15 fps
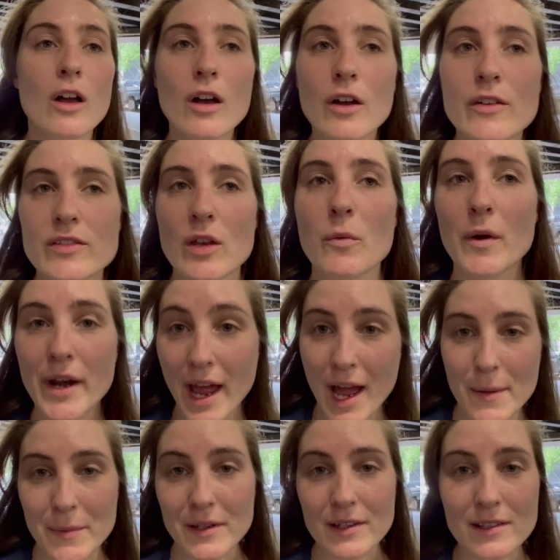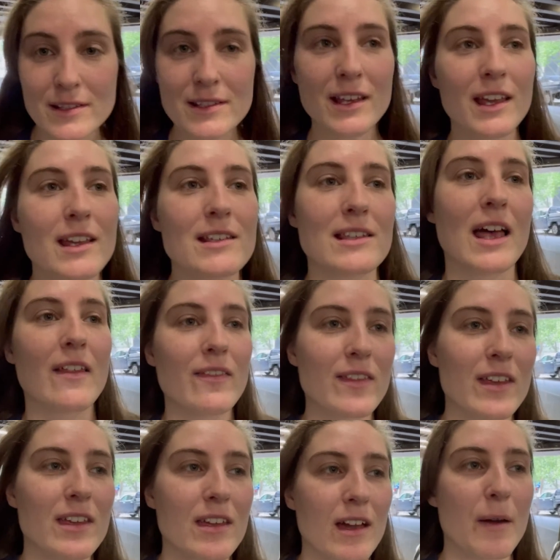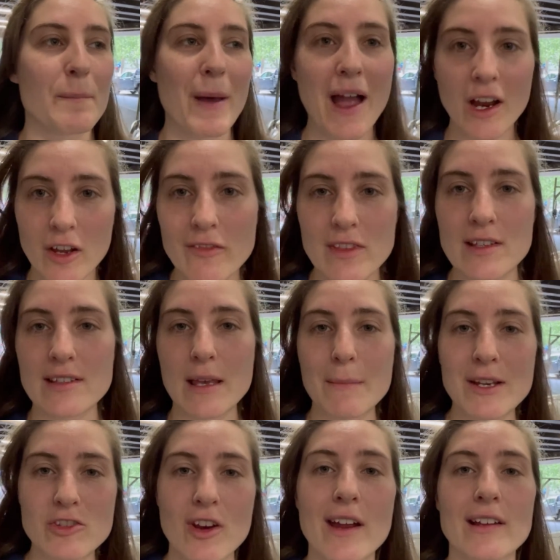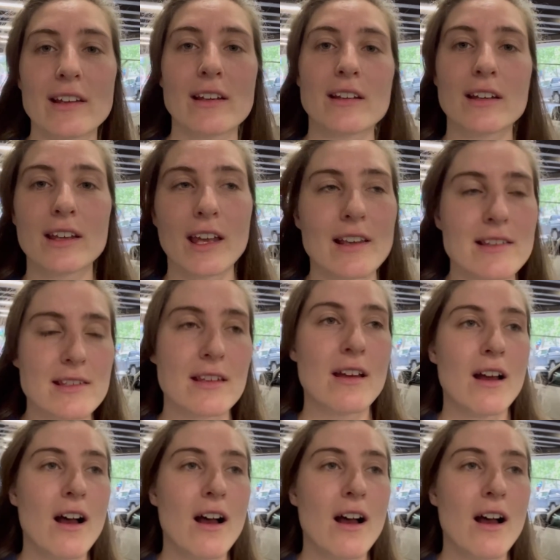So what happens is that the back of the semi-trailer gets